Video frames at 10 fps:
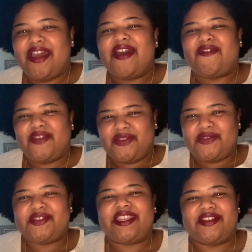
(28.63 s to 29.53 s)
a few
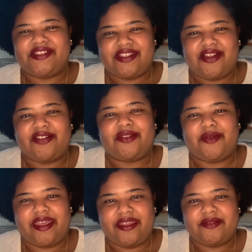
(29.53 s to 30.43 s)
new skills along the
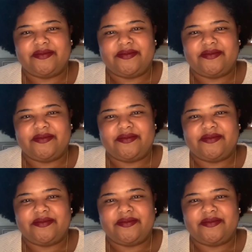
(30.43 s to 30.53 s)
way.